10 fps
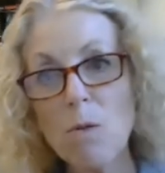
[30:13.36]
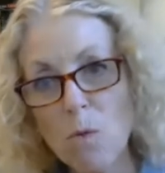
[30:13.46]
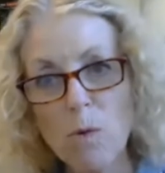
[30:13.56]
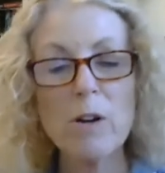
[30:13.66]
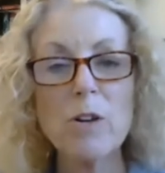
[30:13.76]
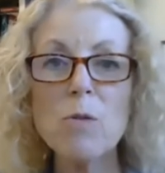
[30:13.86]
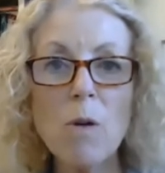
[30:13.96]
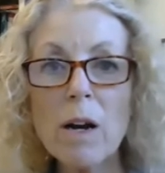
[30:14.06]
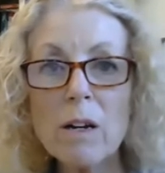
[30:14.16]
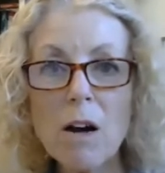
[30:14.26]
Where do you
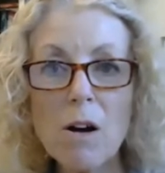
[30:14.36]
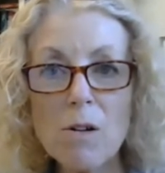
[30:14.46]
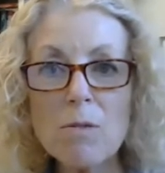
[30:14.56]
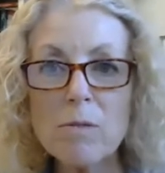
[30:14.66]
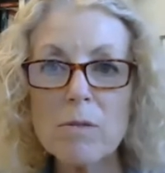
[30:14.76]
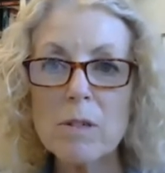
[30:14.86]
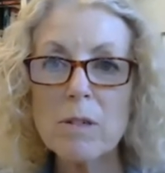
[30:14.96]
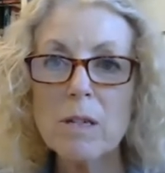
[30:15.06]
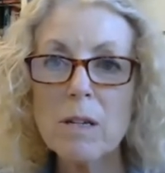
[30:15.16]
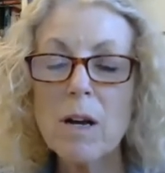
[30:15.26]
want to go?
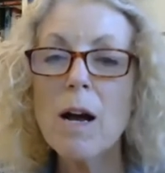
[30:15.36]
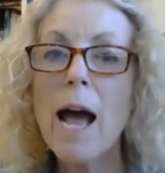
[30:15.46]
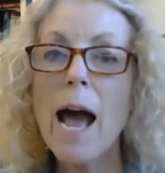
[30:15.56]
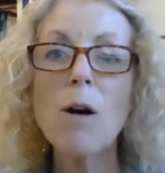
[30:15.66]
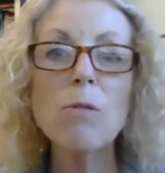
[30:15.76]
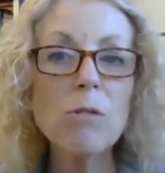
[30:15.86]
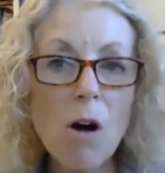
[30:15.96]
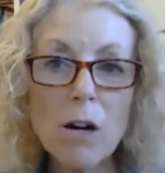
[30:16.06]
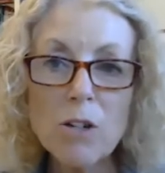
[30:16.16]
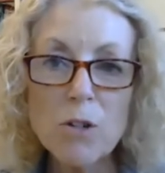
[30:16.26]
How
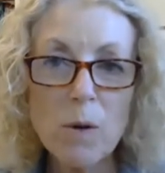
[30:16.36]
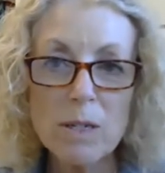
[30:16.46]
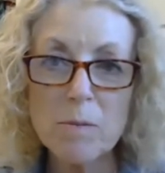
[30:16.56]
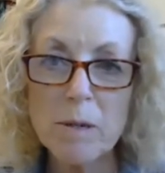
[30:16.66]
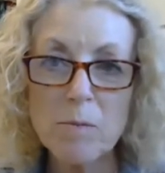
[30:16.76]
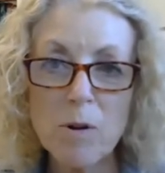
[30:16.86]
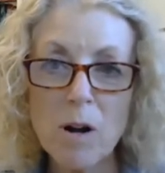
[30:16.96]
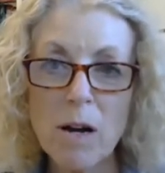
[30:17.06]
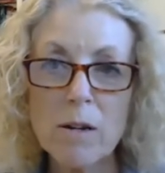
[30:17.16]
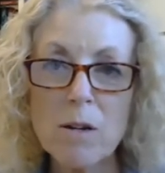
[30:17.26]
long do you want to be
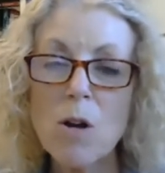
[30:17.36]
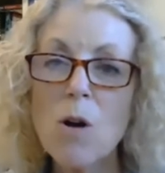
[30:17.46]
abroad?